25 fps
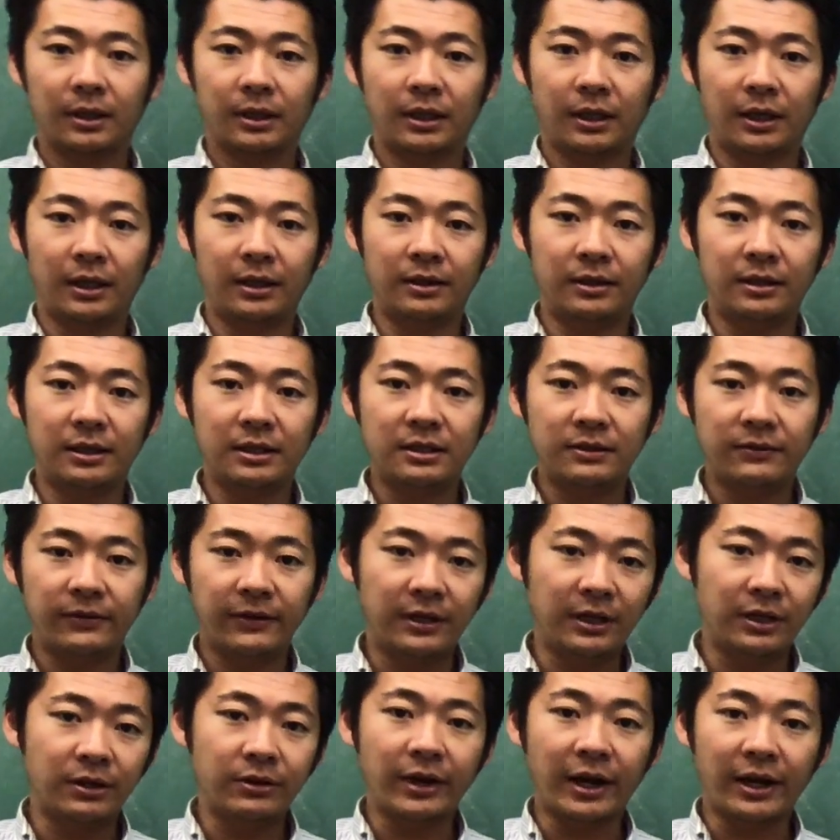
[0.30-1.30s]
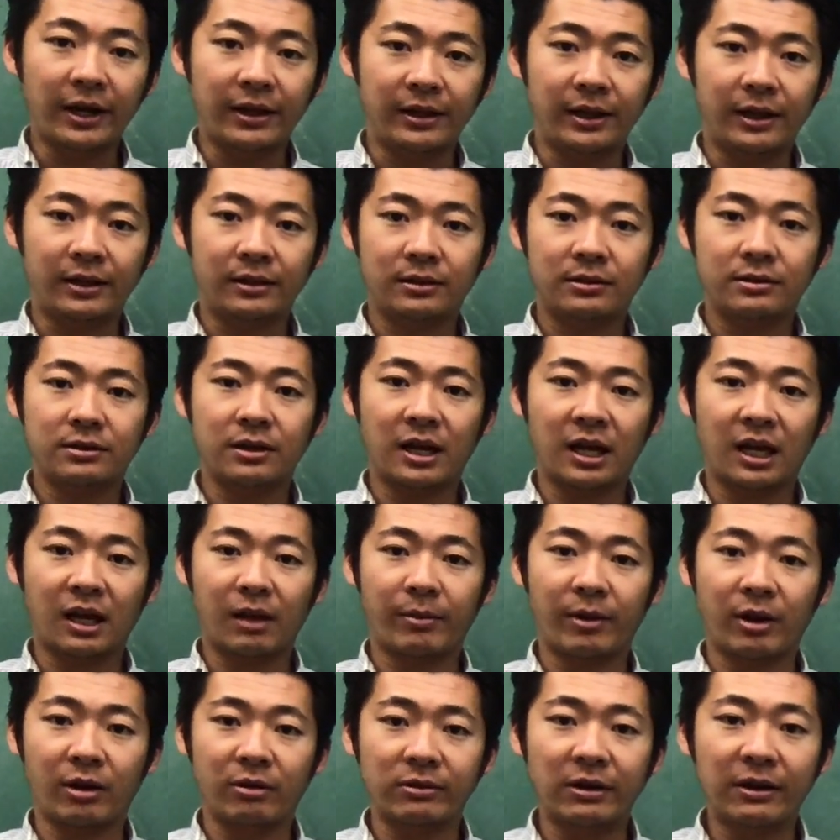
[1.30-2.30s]
In this video, I'd like to talk
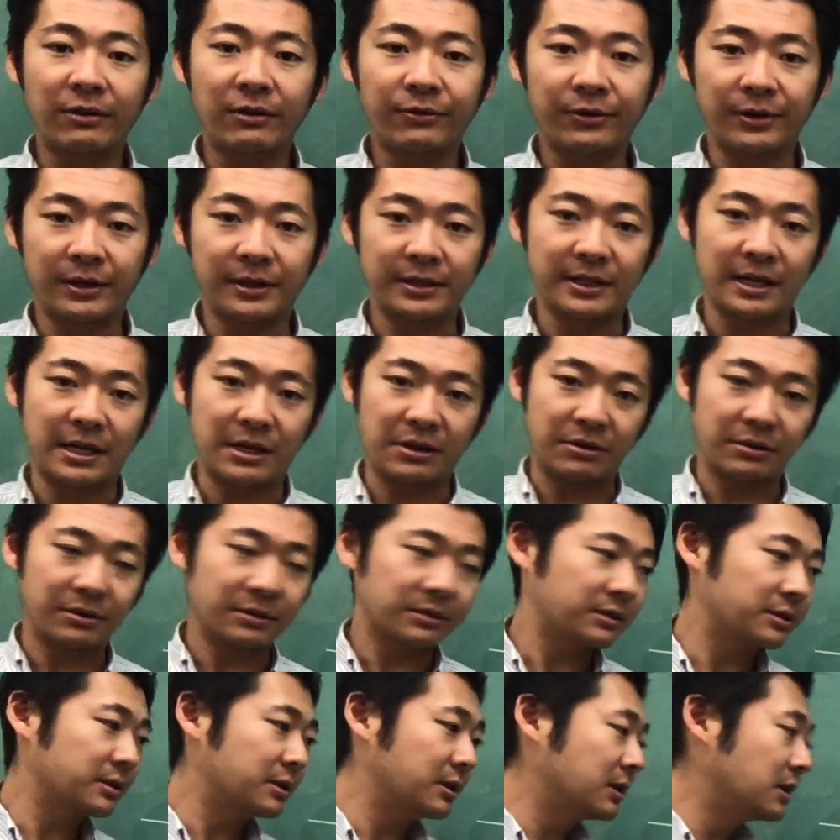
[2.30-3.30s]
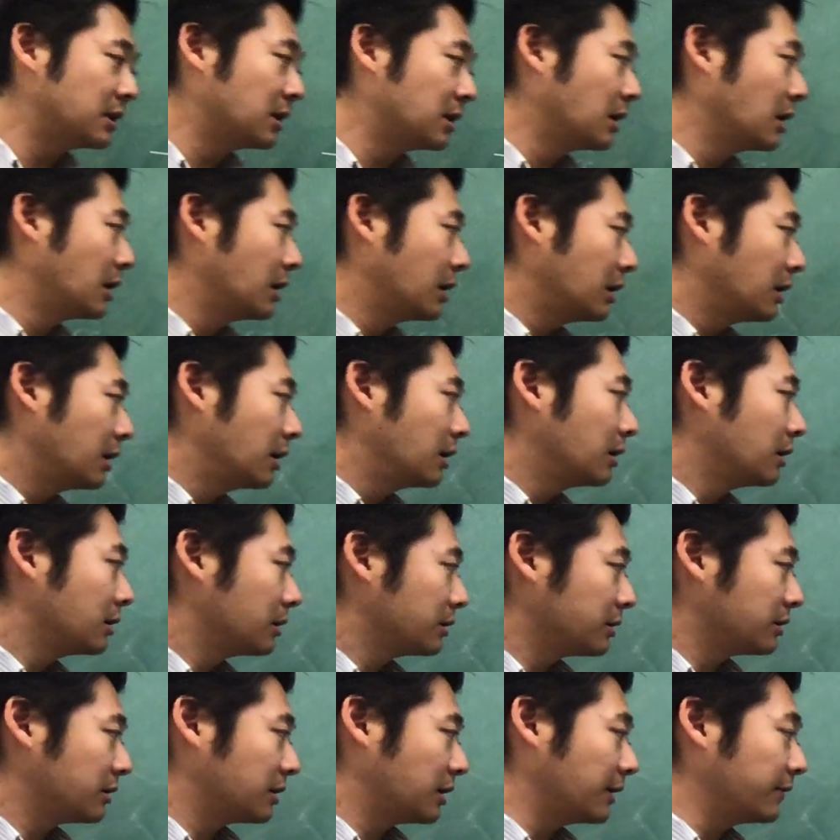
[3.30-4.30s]
about reference angles.
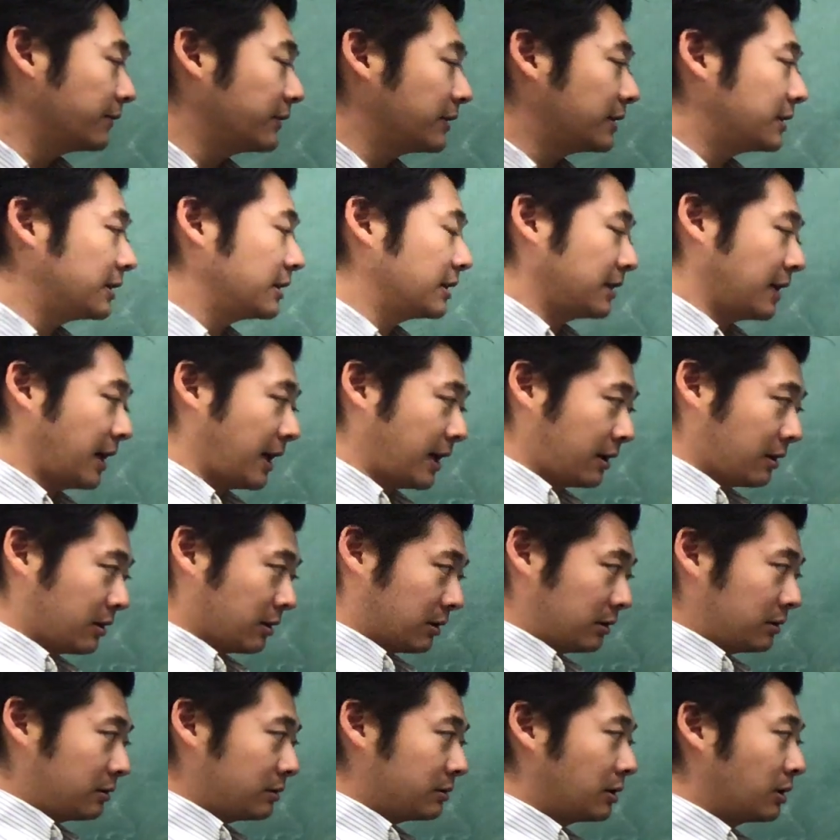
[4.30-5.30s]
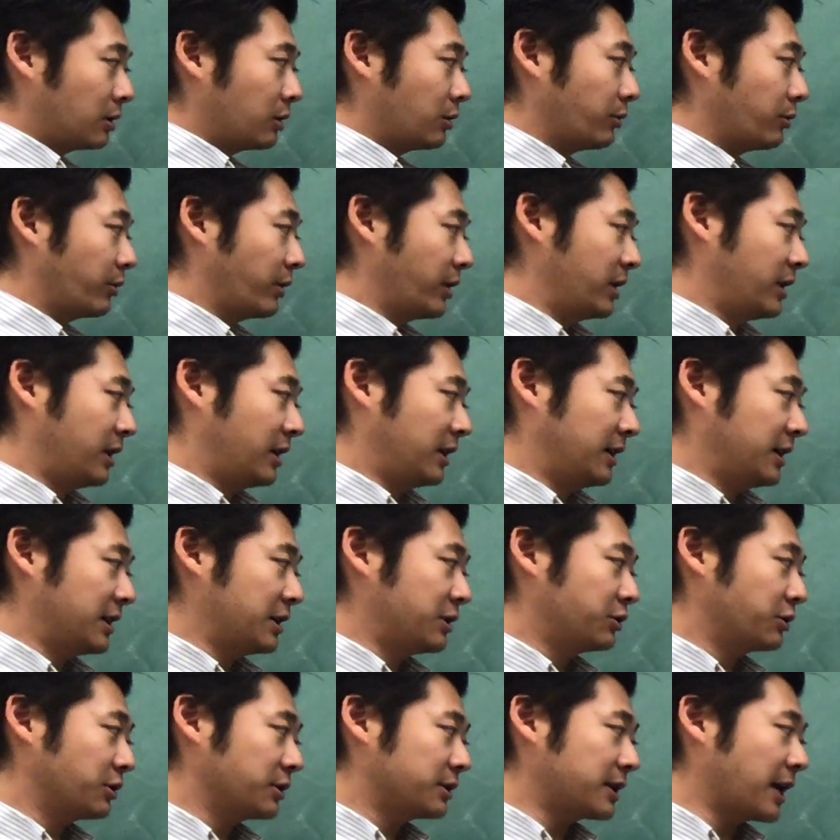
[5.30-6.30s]
Given an angle with an
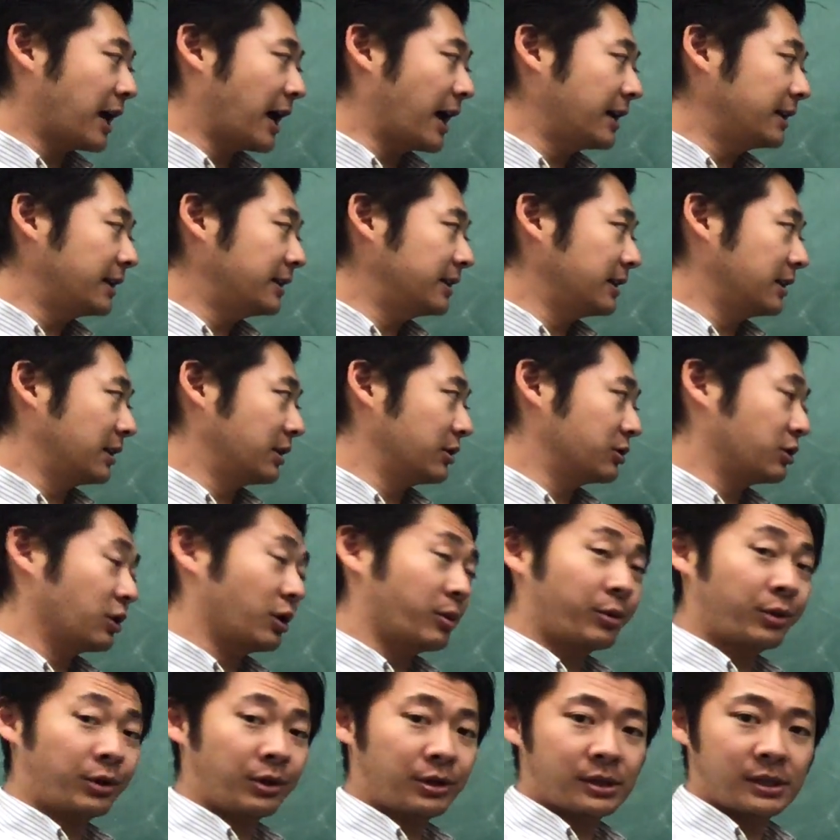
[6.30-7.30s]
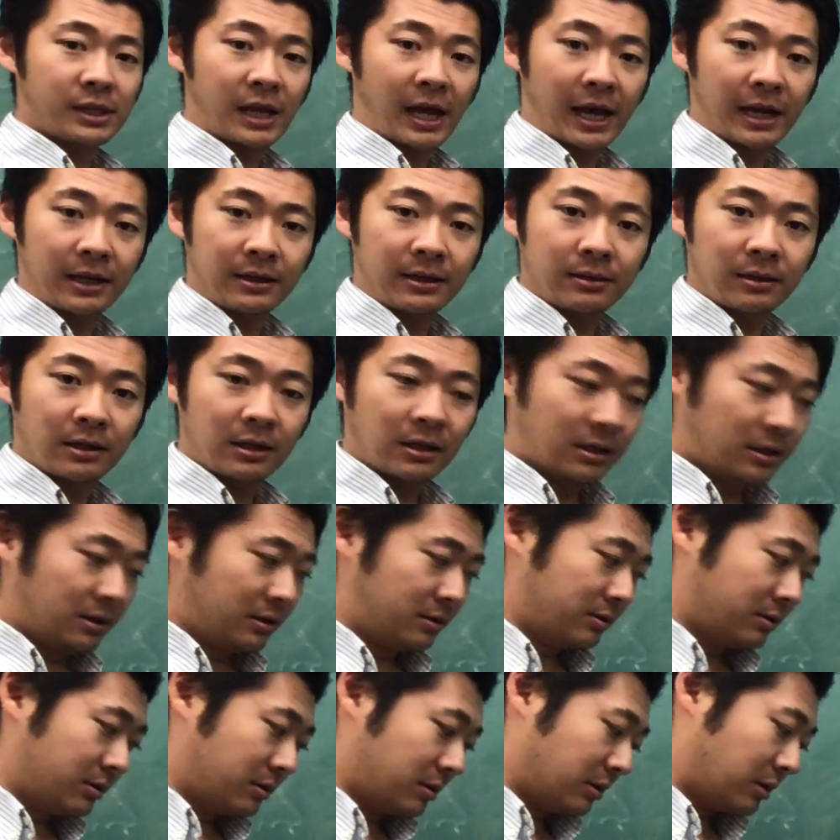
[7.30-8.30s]
initial side and a terminal side,
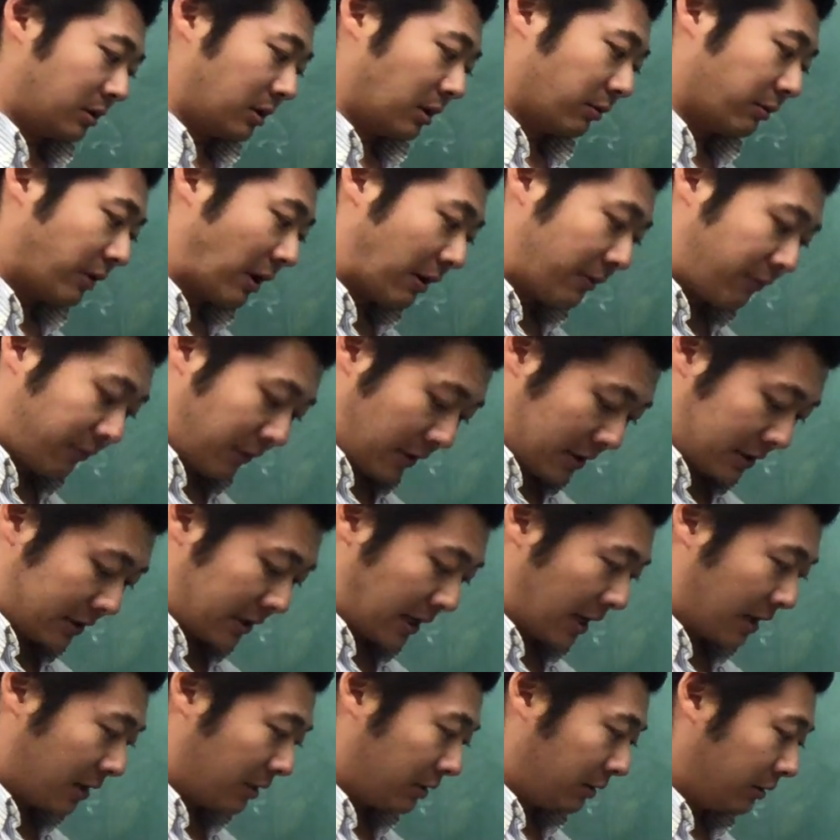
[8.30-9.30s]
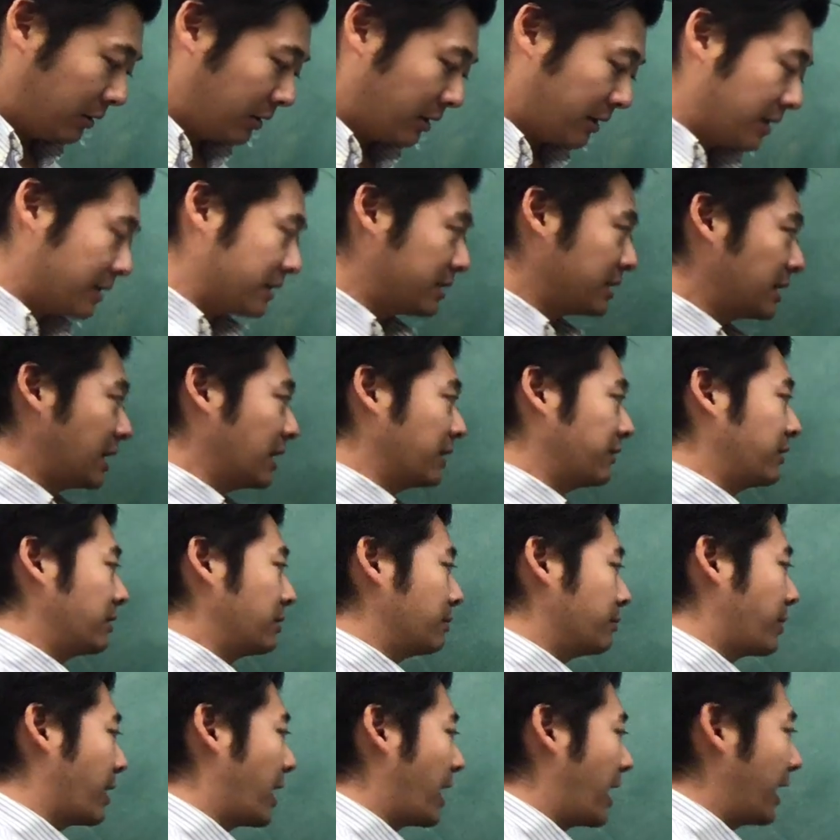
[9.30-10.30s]
the reference angle is given
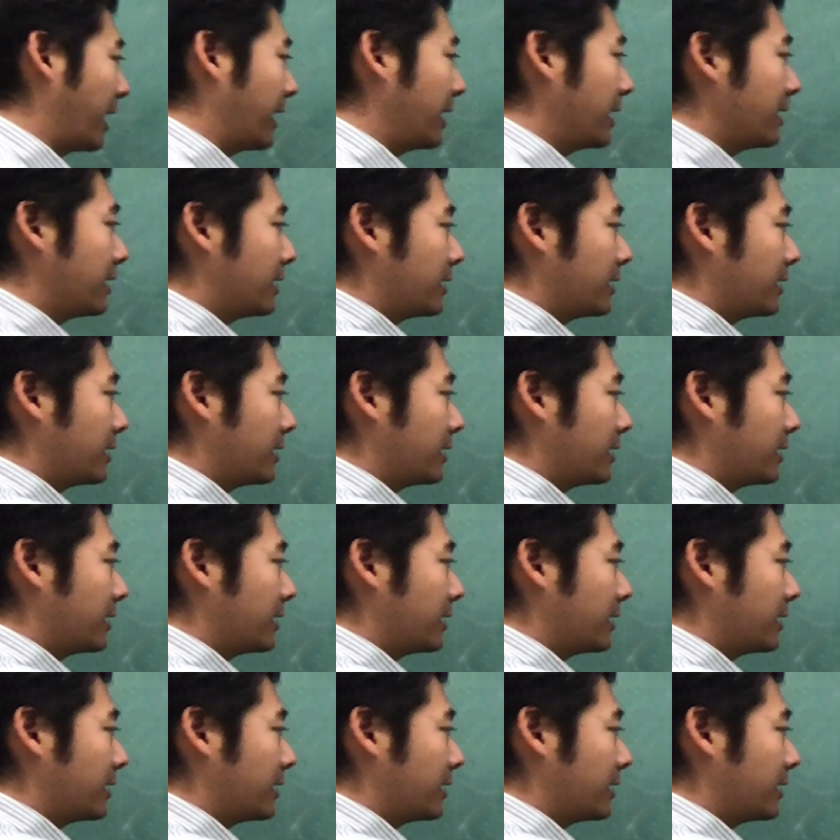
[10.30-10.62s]
by